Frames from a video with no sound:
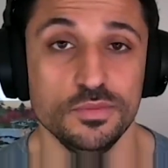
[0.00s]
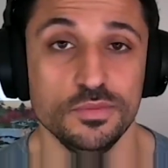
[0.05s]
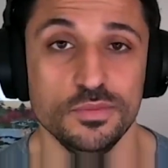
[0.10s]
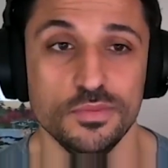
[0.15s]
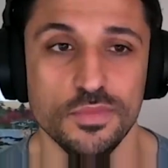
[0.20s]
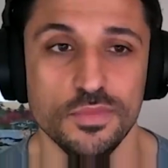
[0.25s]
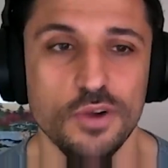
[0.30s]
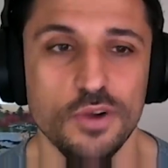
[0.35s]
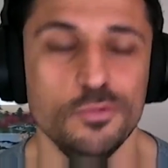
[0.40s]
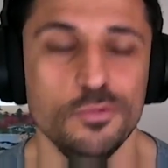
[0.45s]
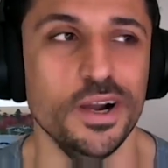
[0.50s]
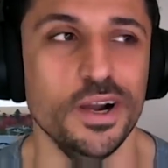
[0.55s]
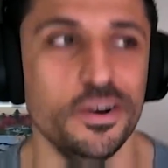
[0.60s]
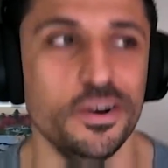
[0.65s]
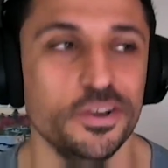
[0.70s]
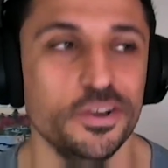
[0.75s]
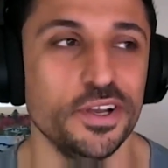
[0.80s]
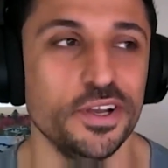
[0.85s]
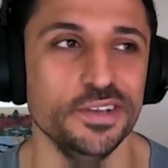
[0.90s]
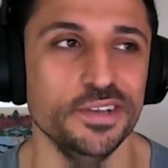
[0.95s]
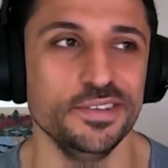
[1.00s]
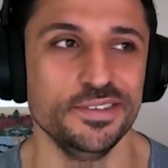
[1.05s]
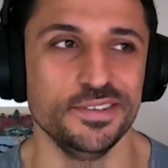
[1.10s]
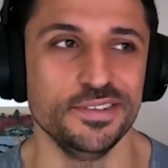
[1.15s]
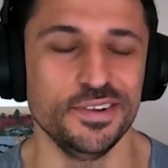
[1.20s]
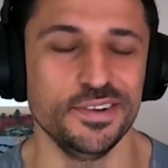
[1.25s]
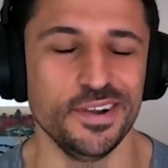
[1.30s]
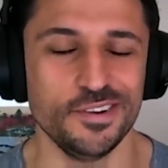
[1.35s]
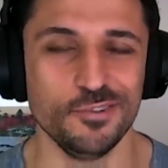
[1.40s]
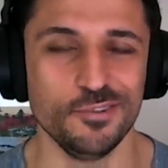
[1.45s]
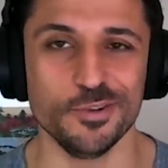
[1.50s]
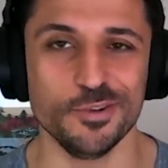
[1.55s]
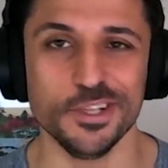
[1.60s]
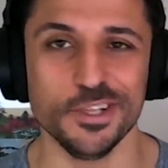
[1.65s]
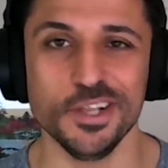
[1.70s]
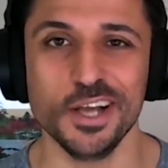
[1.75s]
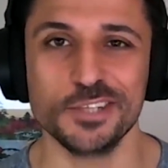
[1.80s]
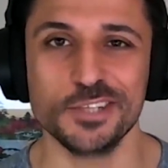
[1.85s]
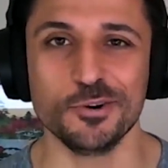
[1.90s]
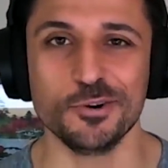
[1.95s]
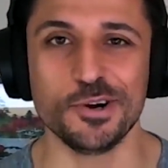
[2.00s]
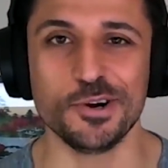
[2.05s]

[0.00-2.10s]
oh wow, okay. I don't really like talking